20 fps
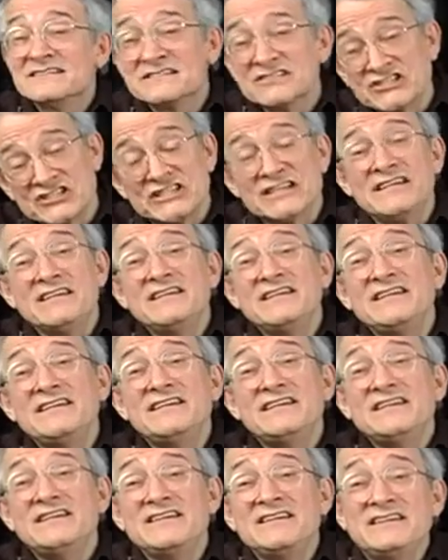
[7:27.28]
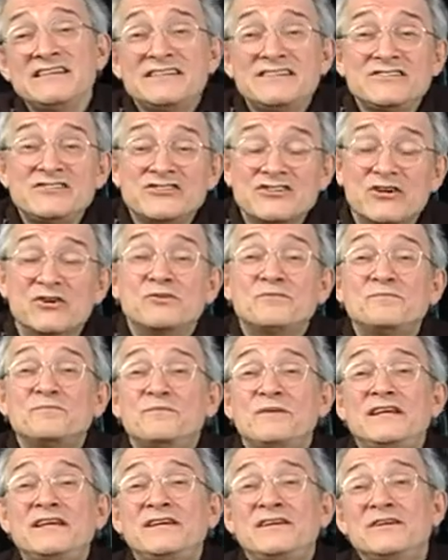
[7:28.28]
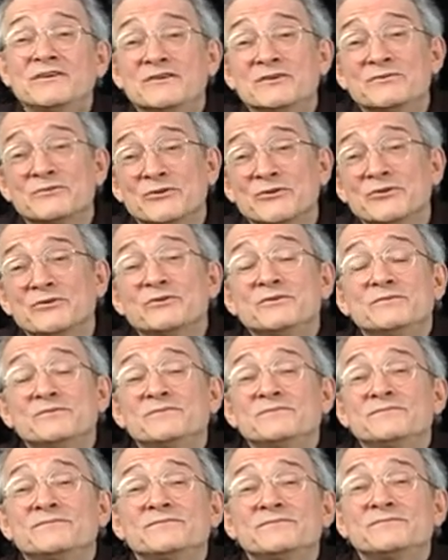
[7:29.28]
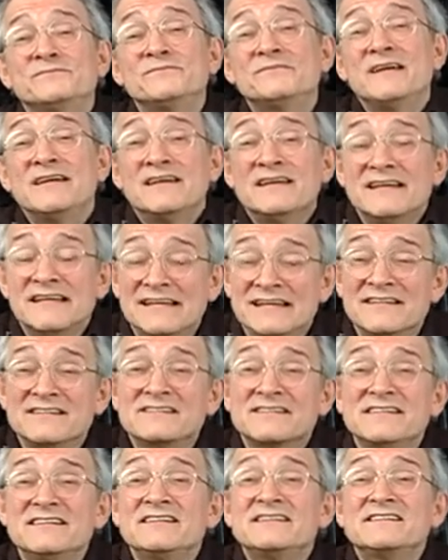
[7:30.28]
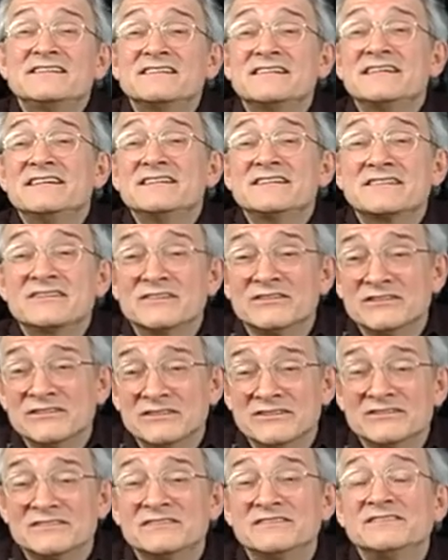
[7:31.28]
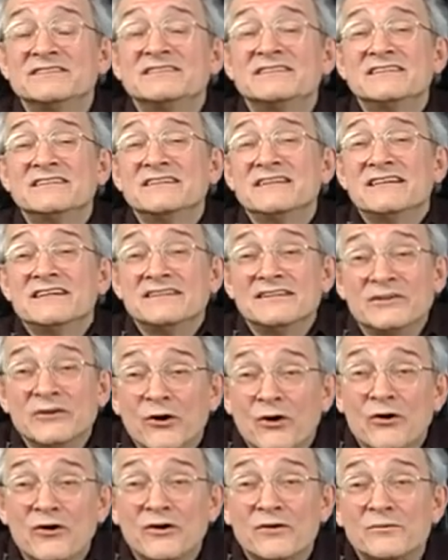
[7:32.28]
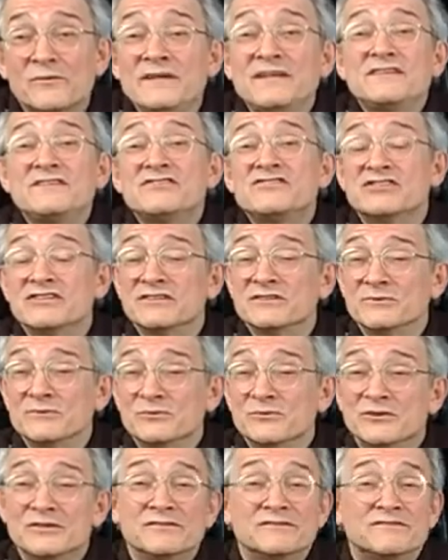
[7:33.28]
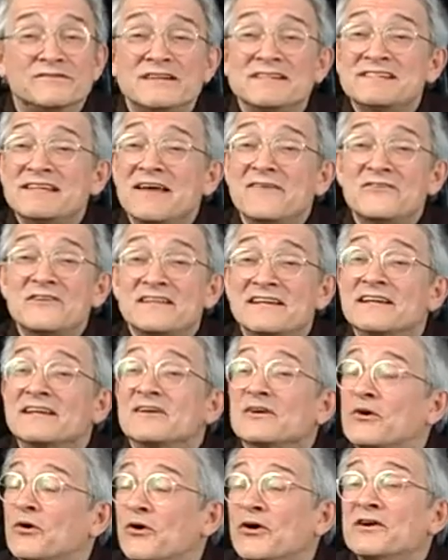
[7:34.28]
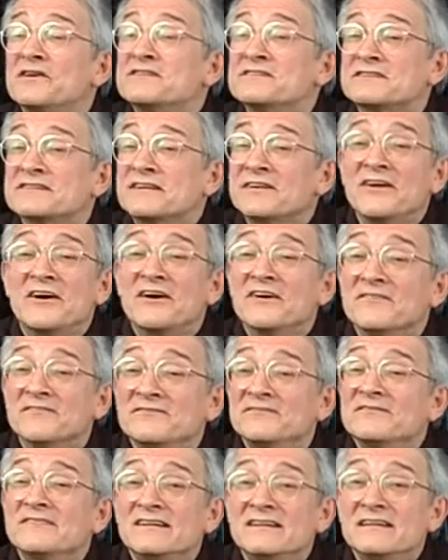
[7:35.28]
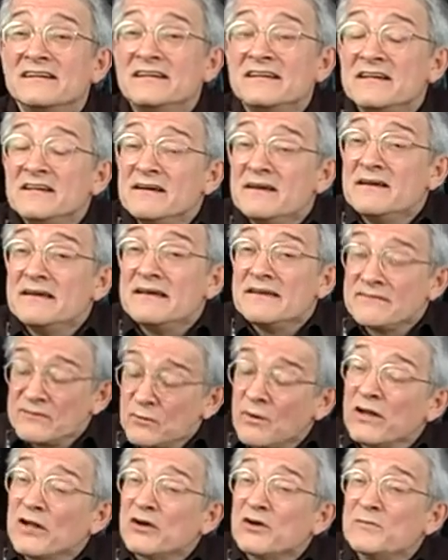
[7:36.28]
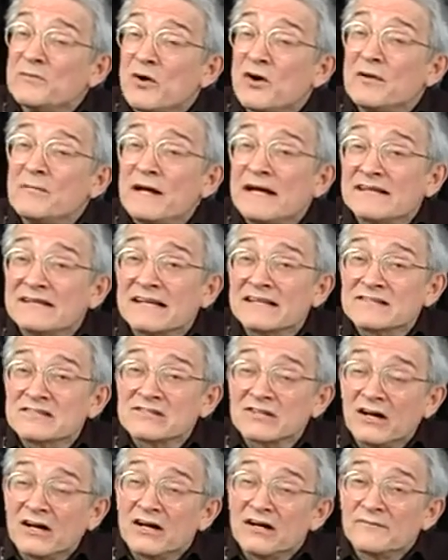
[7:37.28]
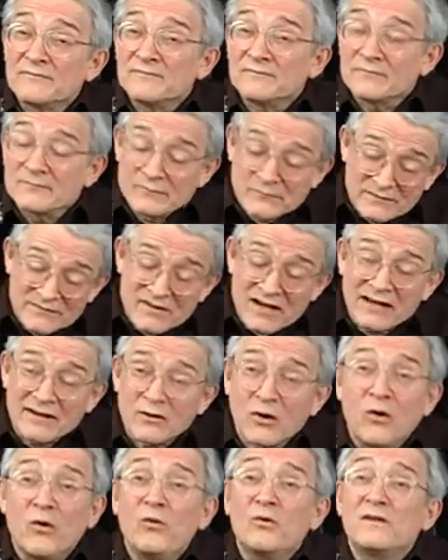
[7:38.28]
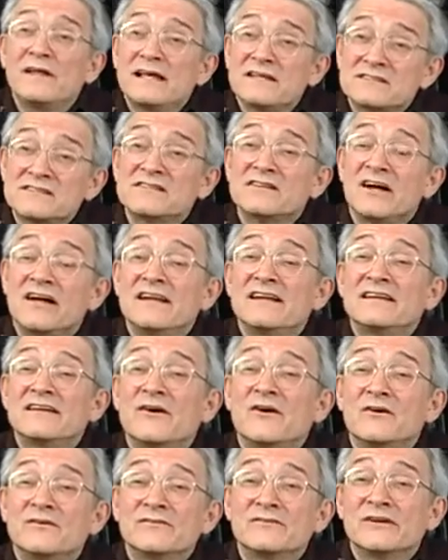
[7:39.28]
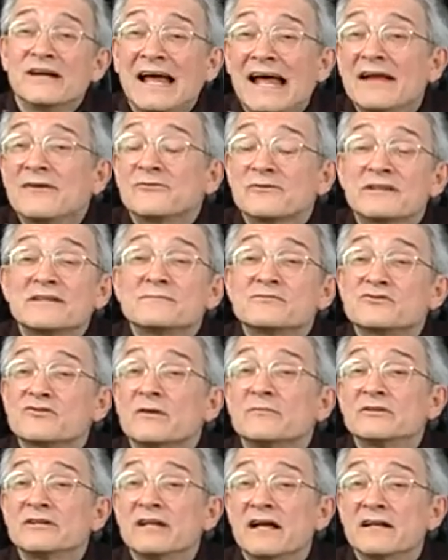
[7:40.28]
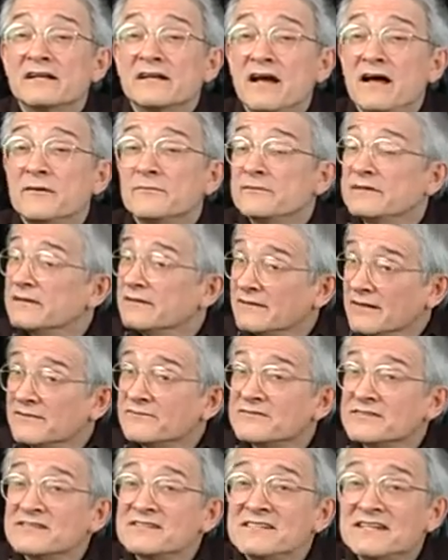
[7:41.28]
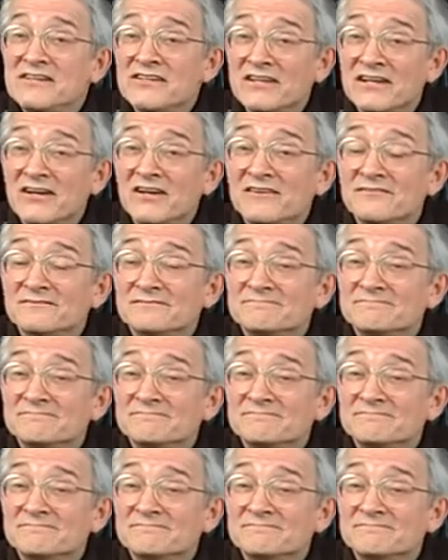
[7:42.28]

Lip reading: She showed me her room. Isn't it good? Norwegian wood. Fits everything, chords and all. If you want to learn more about that song, we've got a whole lesson on it over at rhythmstrummer.com. We'd love to see you there.